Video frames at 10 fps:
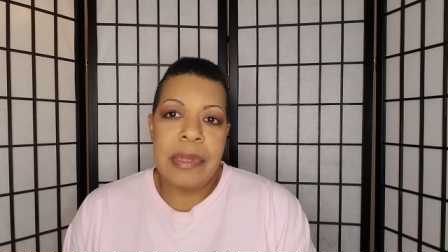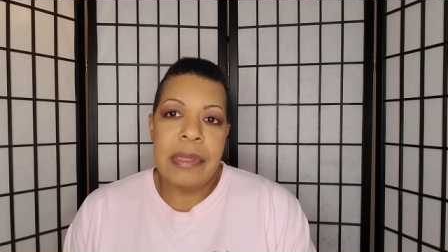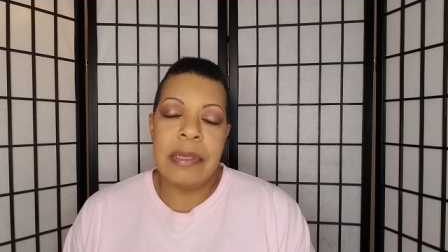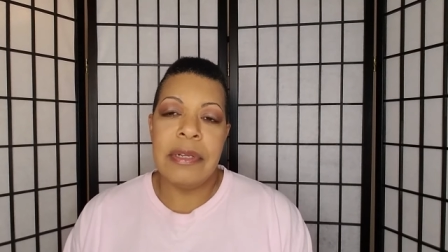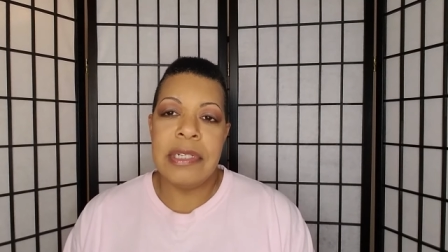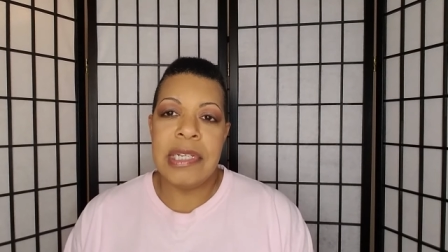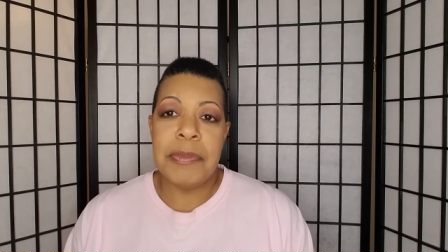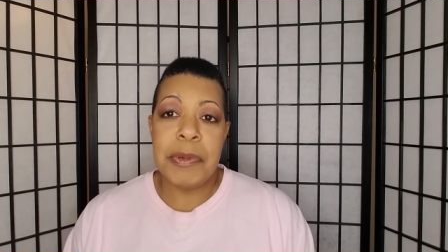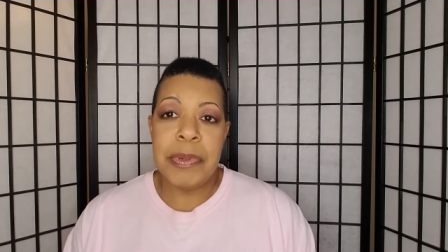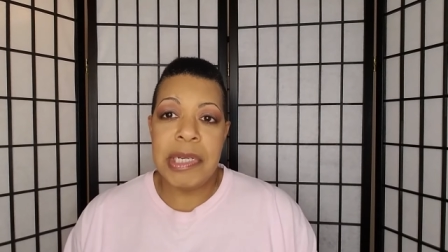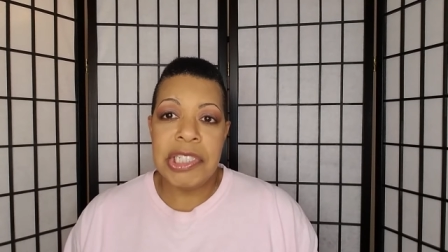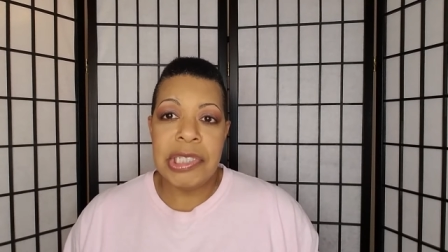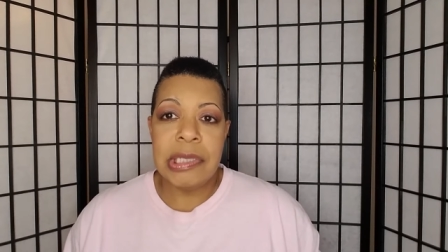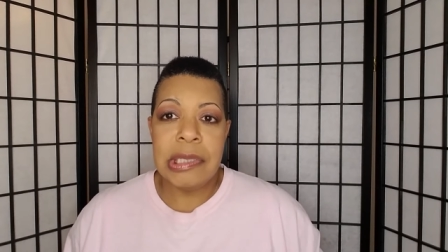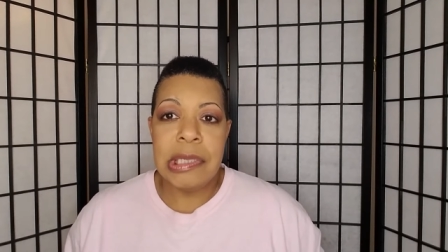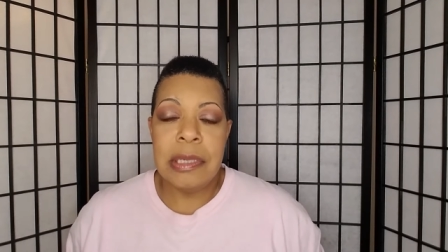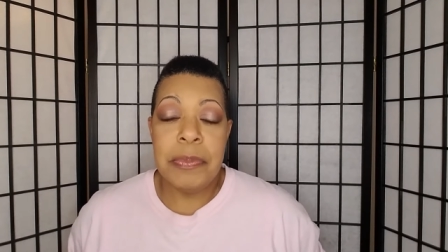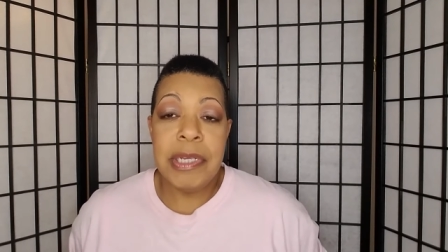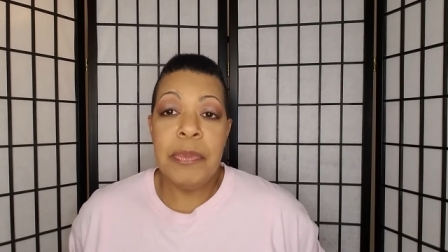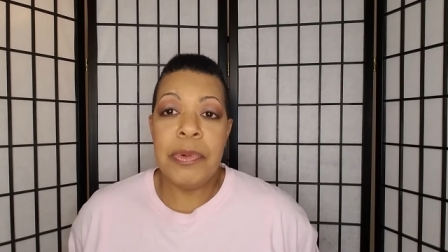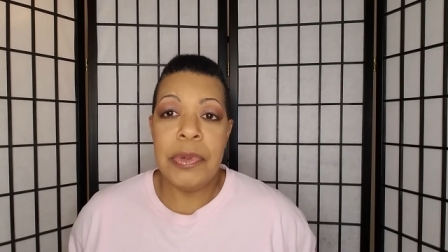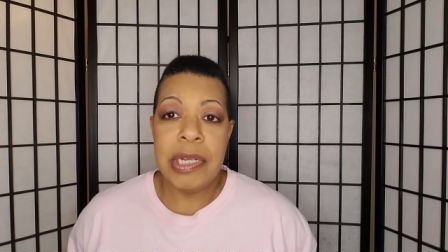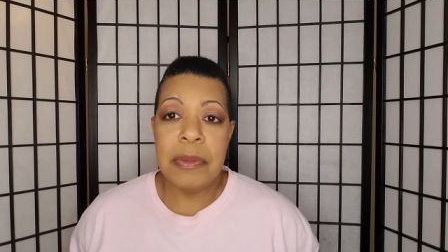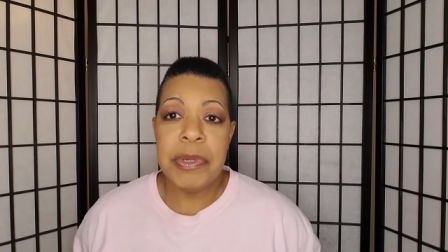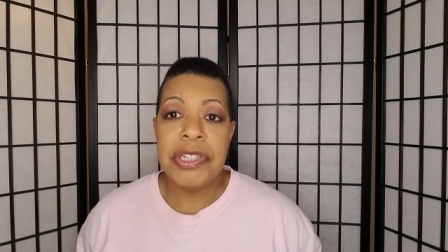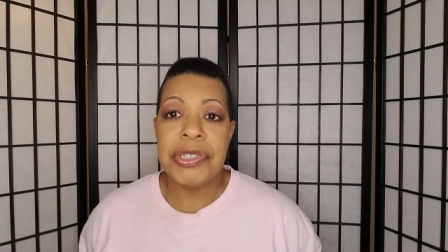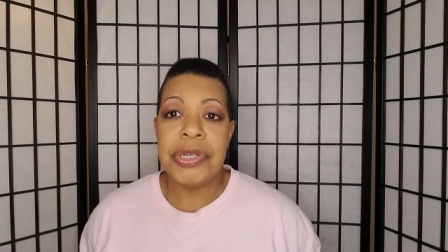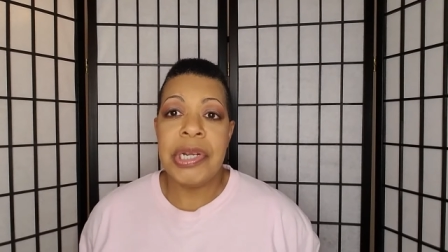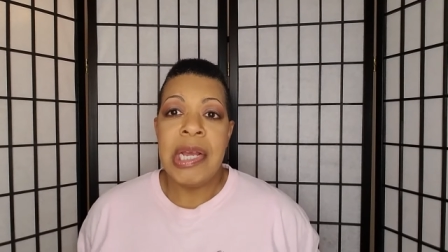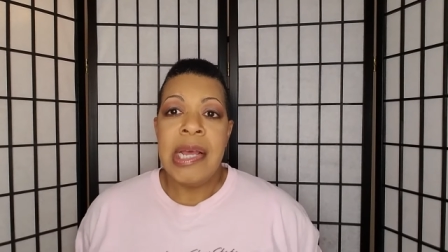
you know, the same complexioned people in the picture.